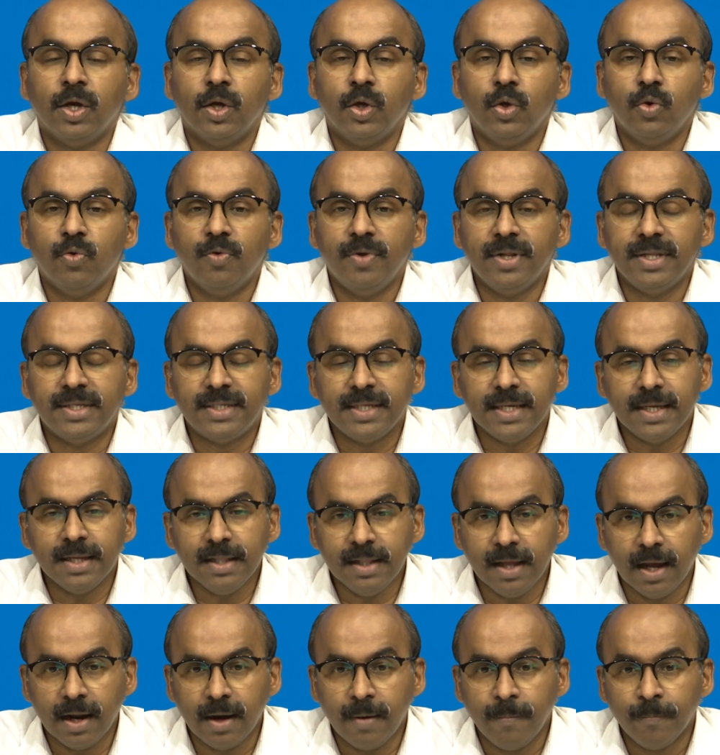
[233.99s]
You will see
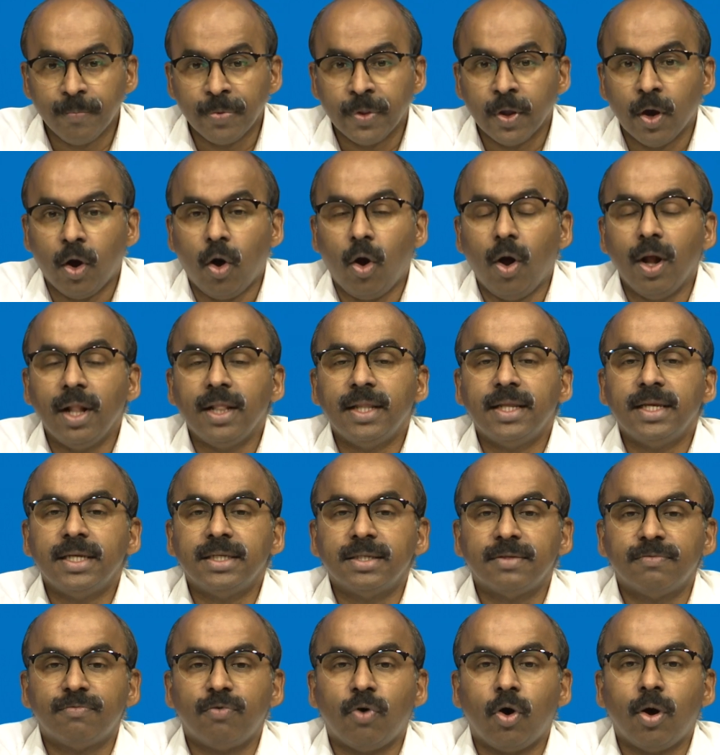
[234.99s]
that all
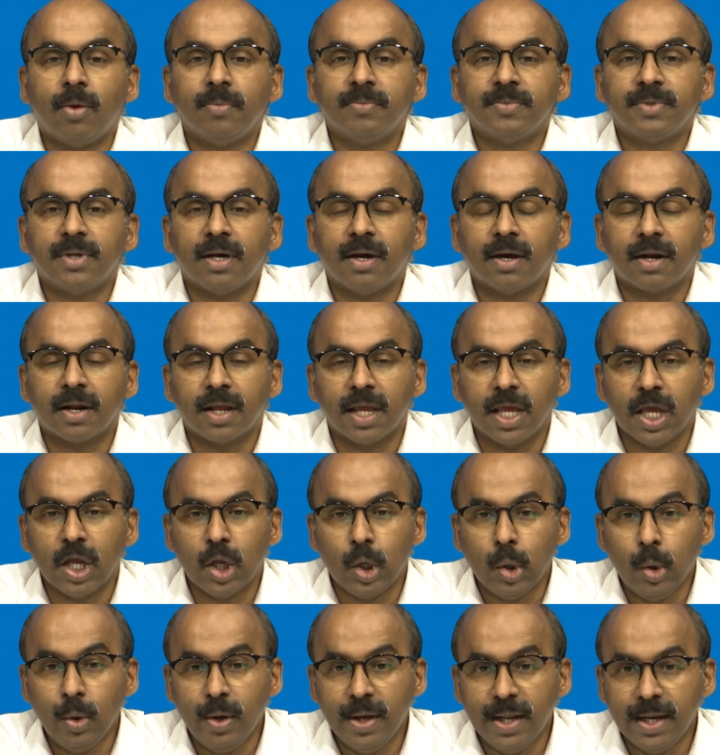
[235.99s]
these forms are
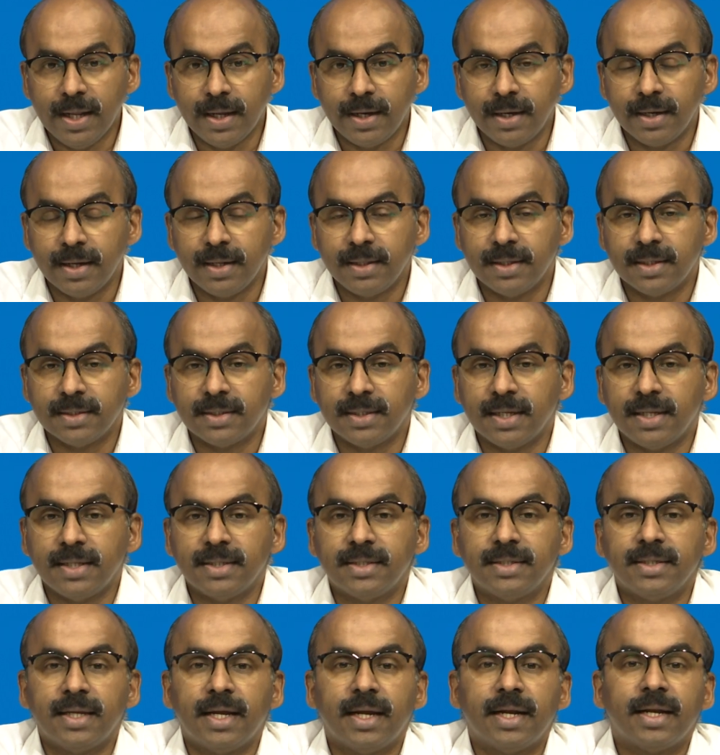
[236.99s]
equivalent in the
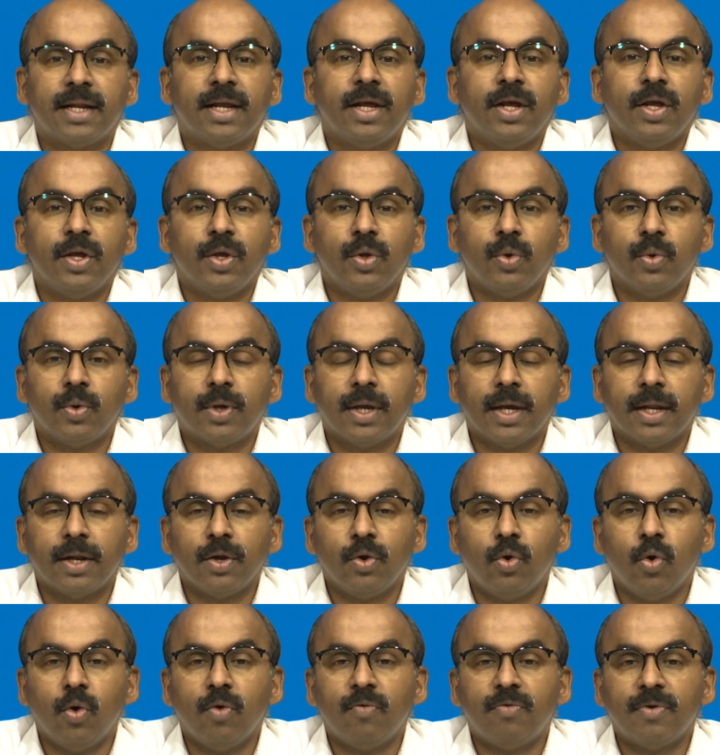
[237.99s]
sense that you can
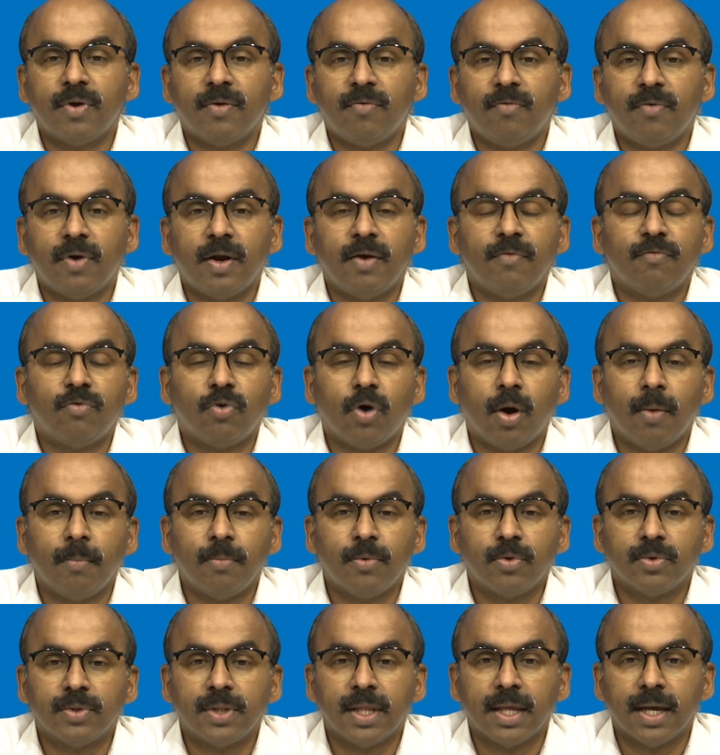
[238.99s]
go from one
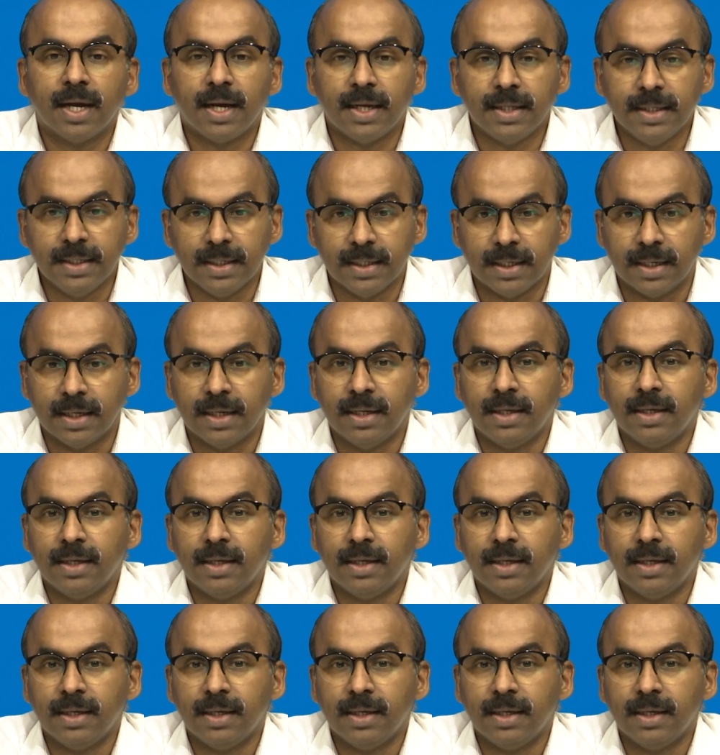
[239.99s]
form to the other.